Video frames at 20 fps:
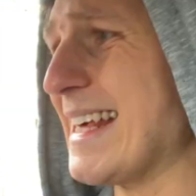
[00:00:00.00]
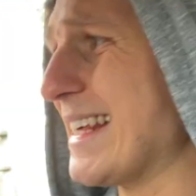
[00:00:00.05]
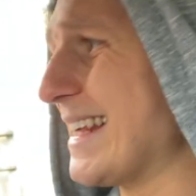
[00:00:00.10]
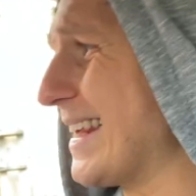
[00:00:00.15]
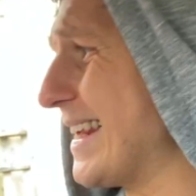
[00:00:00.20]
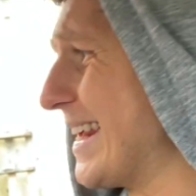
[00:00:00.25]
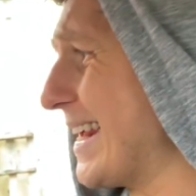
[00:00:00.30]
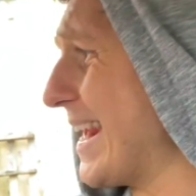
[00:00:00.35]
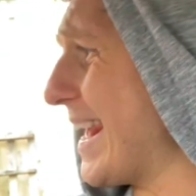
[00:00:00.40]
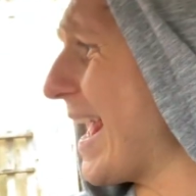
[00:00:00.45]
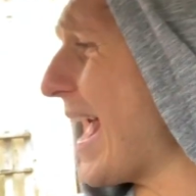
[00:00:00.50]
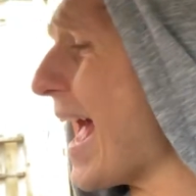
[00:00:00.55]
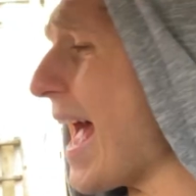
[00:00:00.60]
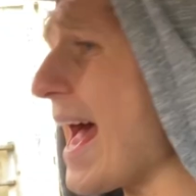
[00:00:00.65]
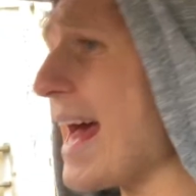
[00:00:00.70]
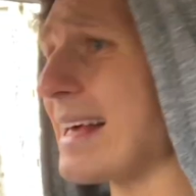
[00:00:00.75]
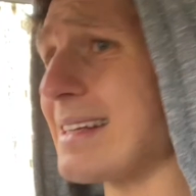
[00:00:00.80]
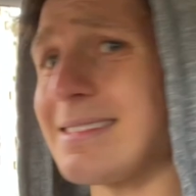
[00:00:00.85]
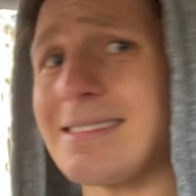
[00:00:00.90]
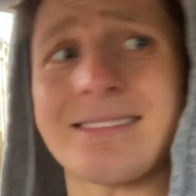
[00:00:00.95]

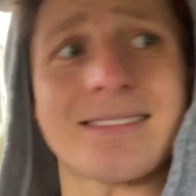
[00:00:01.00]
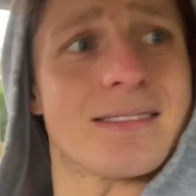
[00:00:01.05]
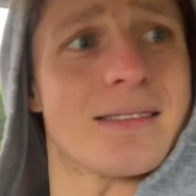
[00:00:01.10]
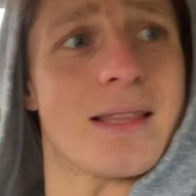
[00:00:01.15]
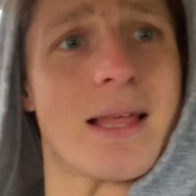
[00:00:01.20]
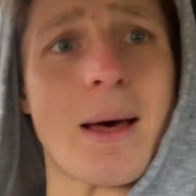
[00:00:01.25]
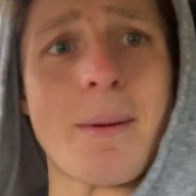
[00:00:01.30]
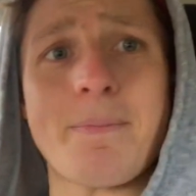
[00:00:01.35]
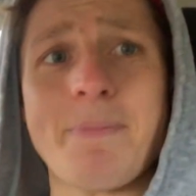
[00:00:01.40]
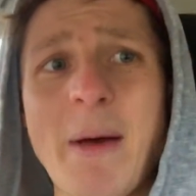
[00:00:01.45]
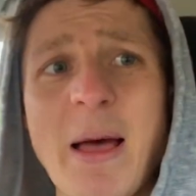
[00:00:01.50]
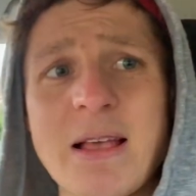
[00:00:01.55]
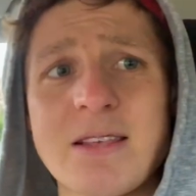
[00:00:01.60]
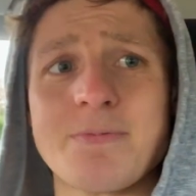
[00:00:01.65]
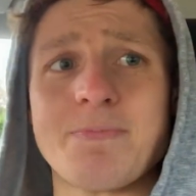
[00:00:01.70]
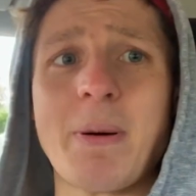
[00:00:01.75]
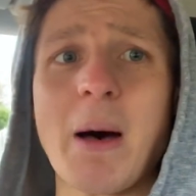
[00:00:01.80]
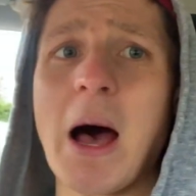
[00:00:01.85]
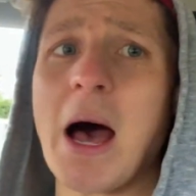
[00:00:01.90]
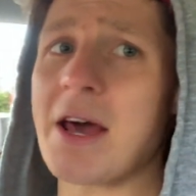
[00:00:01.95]
Yes! The
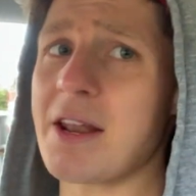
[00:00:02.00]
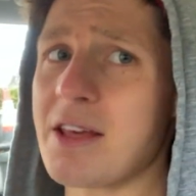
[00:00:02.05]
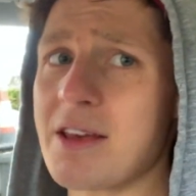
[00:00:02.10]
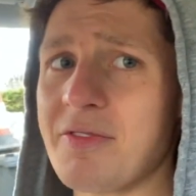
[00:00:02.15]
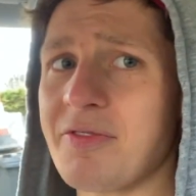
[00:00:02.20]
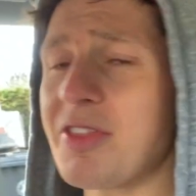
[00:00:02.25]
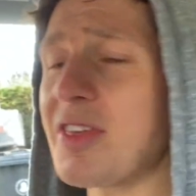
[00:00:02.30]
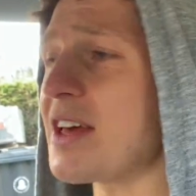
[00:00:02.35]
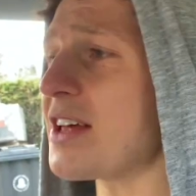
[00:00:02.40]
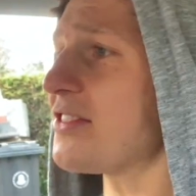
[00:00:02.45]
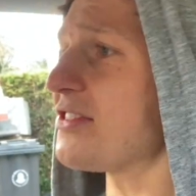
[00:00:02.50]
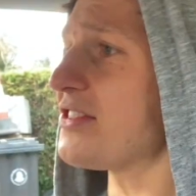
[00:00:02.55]
best part of the